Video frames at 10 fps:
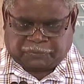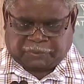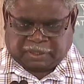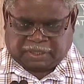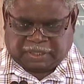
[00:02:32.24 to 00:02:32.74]

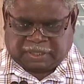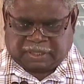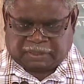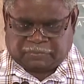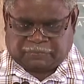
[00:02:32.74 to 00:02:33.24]
30
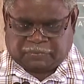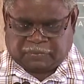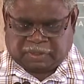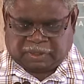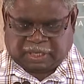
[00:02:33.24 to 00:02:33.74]
years,
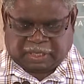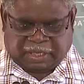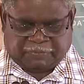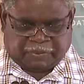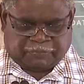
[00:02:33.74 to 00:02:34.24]
they
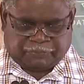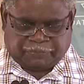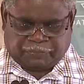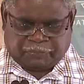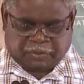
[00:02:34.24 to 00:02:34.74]
haven't
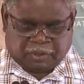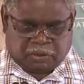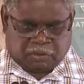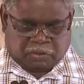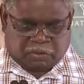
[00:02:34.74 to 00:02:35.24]

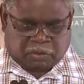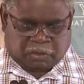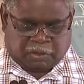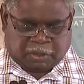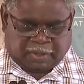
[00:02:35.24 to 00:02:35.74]

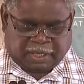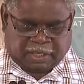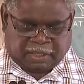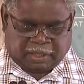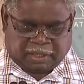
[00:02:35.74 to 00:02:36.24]
gone away
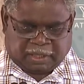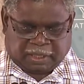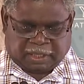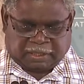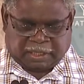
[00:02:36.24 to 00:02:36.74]

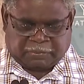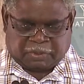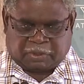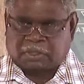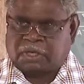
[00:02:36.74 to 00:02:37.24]
and they will
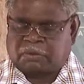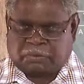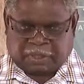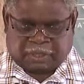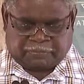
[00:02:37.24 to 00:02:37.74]
not go
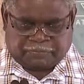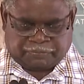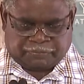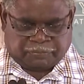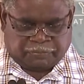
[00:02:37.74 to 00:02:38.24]
away.
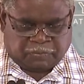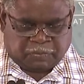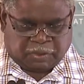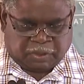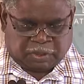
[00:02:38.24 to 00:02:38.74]

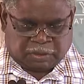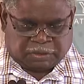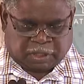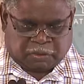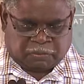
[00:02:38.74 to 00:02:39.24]

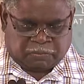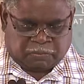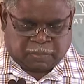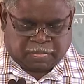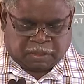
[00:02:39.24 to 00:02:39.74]
So,
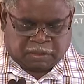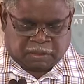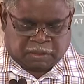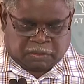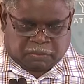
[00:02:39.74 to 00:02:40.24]

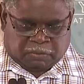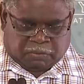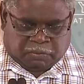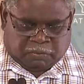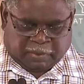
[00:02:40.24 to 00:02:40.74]

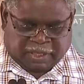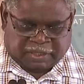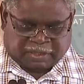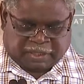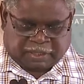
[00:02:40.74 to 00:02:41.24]
what
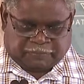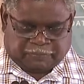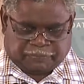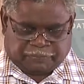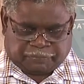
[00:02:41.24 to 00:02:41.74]
is
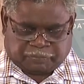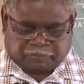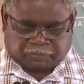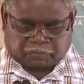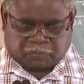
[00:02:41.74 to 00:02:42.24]

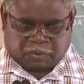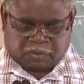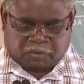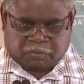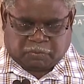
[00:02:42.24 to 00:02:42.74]

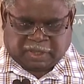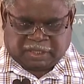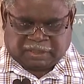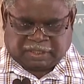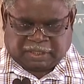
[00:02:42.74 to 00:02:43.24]

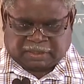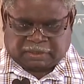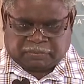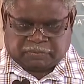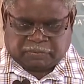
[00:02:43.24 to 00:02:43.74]
this
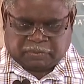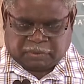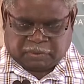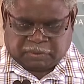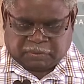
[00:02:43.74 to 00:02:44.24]

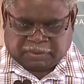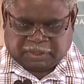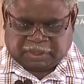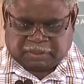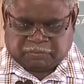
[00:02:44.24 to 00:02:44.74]

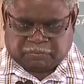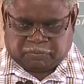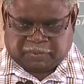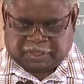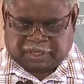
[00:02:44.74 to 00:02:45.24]
thing
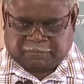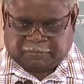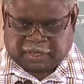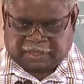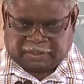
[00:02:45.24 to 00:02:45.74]
we keep
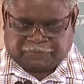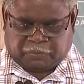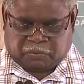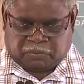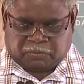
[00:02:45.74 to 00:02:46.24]
fighting
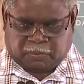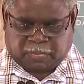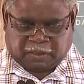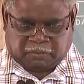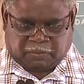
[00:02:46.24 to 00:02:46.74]
for?
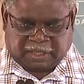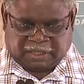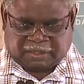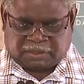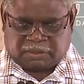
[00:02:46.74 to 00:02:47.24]
What
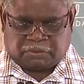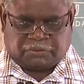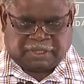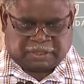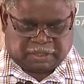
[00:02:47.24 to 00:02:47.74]
is
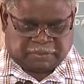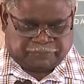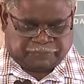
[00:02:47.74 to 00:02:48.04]
treaty?